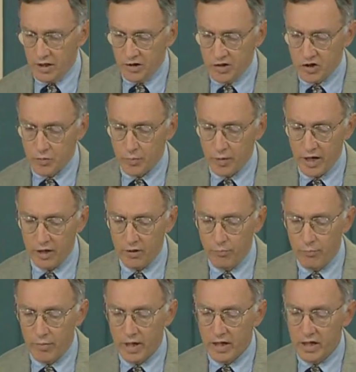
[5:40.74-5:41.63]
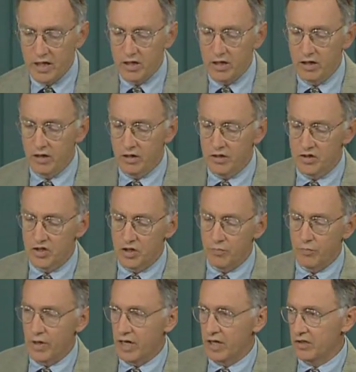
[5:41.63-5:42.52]
spent many years
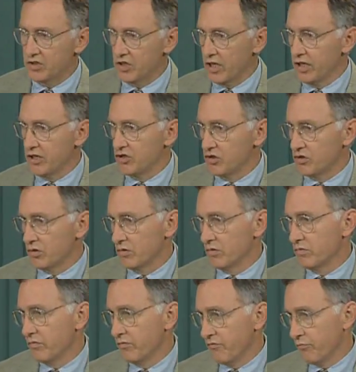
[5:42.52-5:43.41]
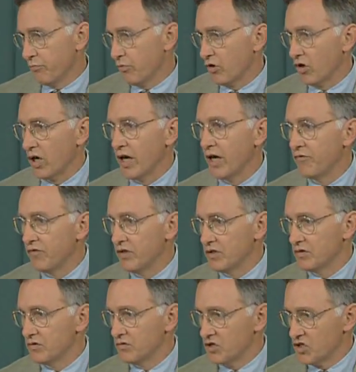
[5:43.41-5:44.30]
in meditation,
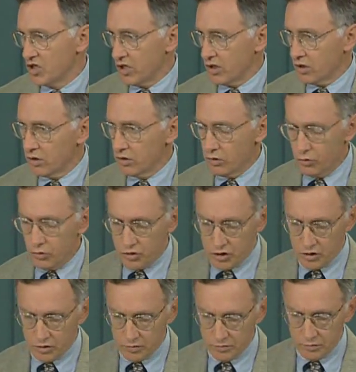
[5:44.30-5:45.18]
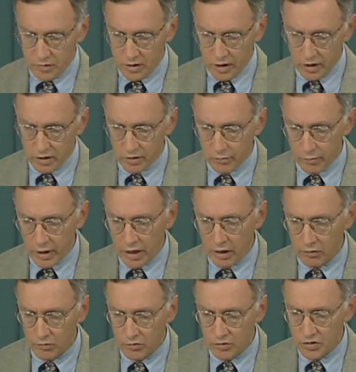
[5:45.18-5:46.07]
private seclusion in the
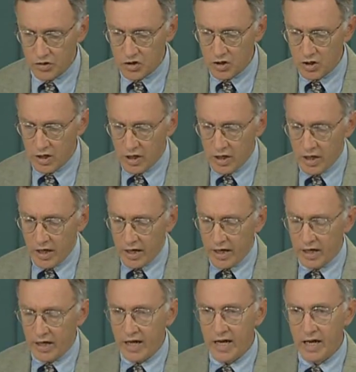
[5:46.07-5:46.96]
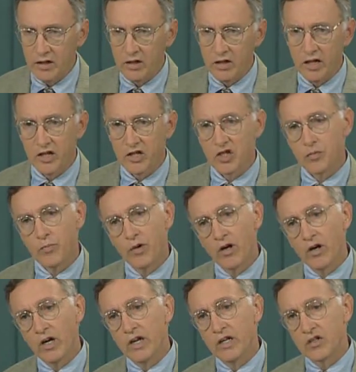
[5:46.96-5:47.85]
mountains, and had the
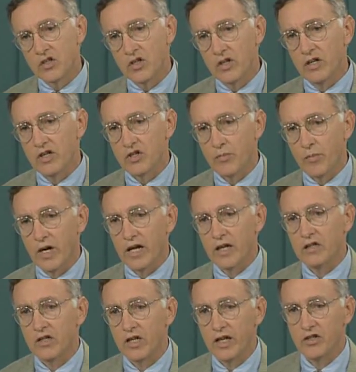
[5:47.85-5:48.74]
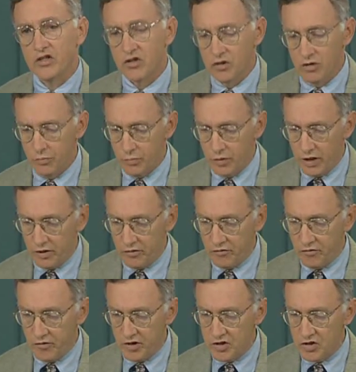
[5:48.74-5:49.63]
experience in his meditation of
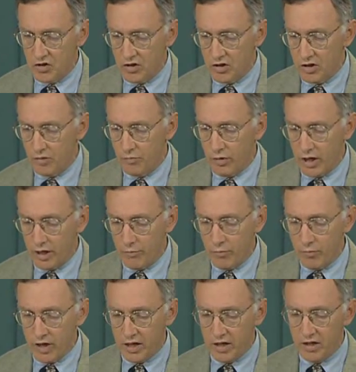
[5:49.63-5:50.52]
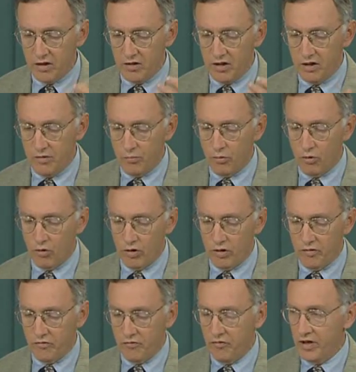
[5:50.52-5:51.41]
being visited by many of the
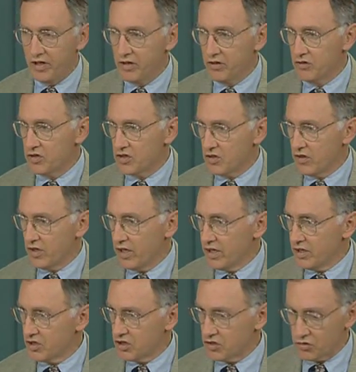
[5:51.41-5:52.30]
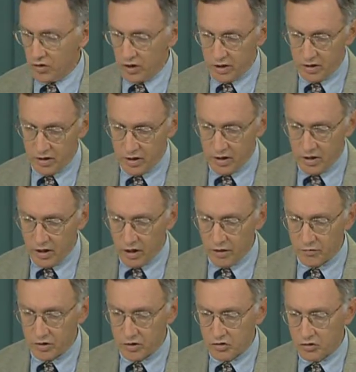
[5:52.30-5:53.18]
important figures in the history
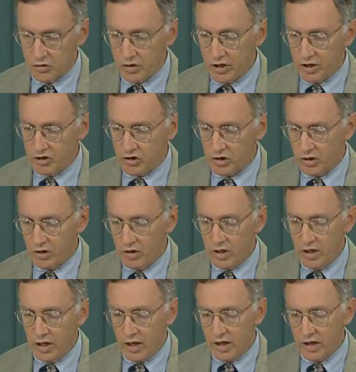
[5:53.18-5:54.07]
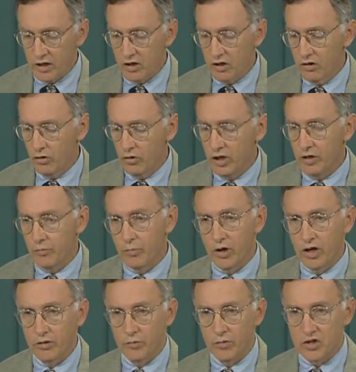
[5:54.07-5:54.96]
of the tradition, including
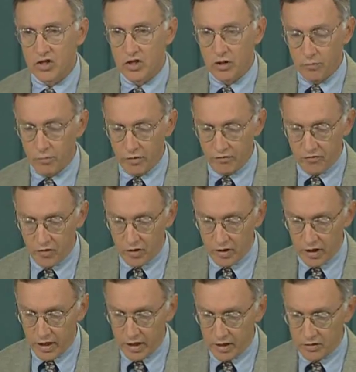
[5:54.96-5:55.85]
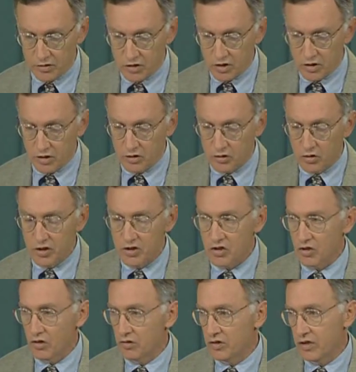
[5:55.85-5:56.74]
Padmasambhava and
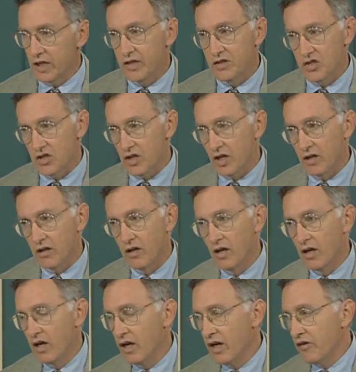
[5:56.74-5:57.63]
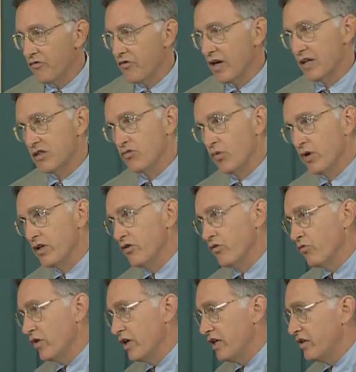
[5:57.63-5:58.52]
Trisong Detsen. In fact, when
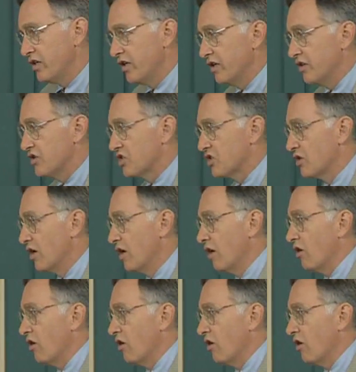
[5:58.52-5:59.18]
you read his